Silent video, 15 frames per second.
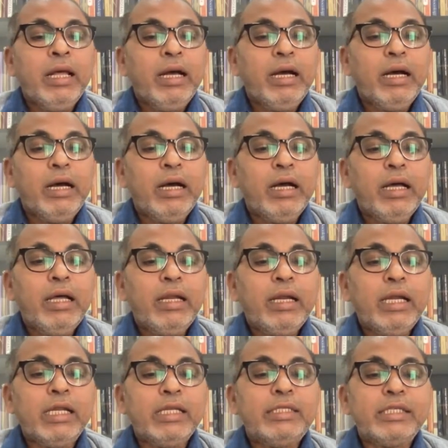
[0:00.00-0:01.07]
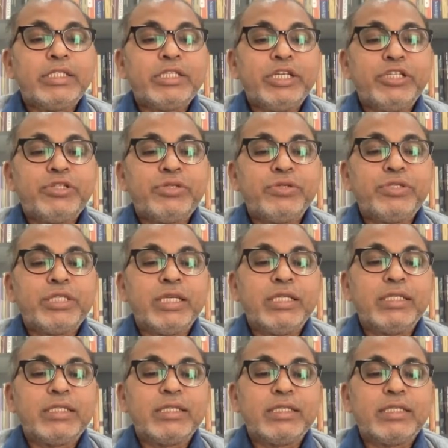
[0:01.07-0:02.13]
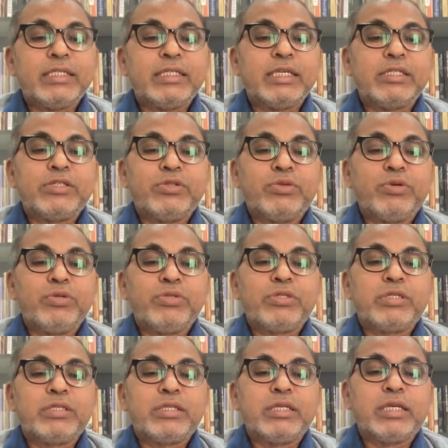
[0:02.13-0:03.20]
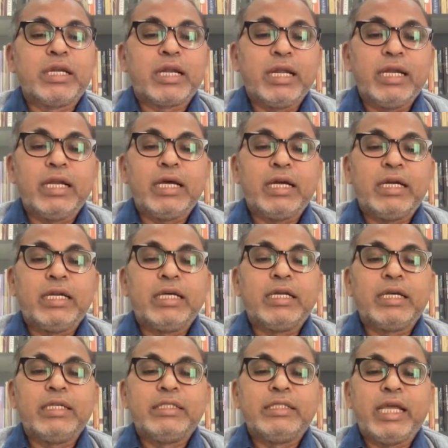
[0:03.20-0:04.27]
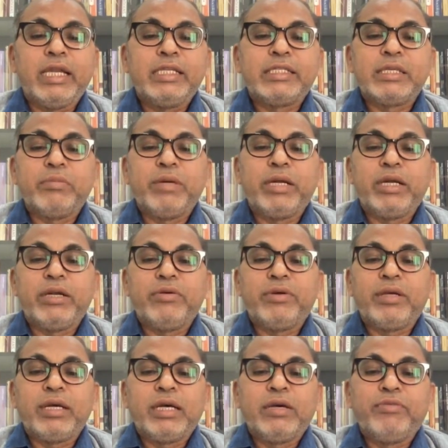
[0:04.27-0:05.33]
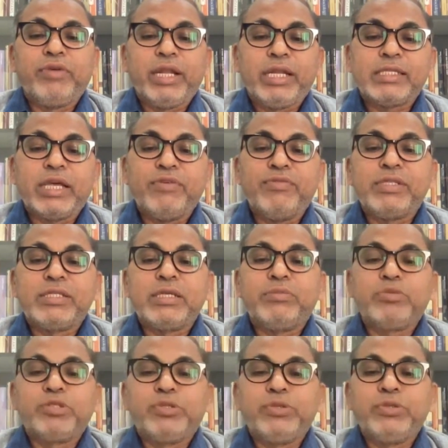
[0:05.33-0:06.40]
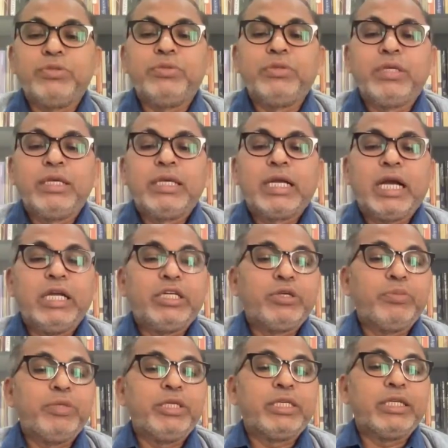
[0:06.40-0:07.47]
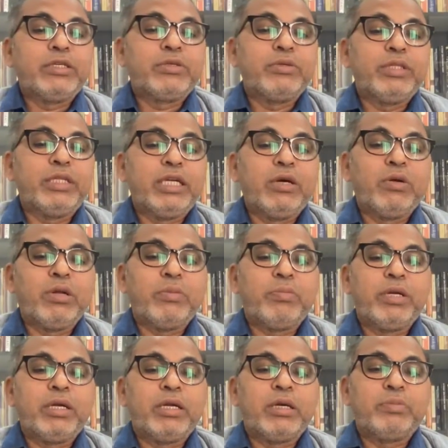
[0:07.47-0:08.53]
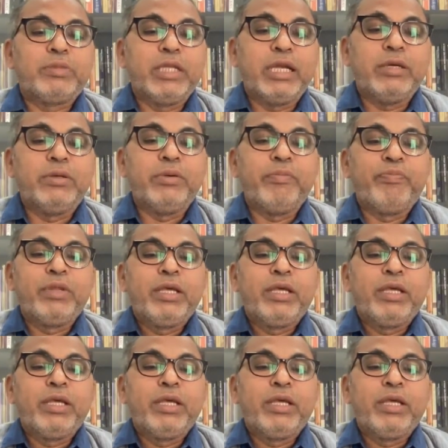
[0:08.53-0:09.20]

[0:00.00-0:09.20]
Religious institutions such as those run under Jainism and Vira Saivism too contributed to the development of Telugu.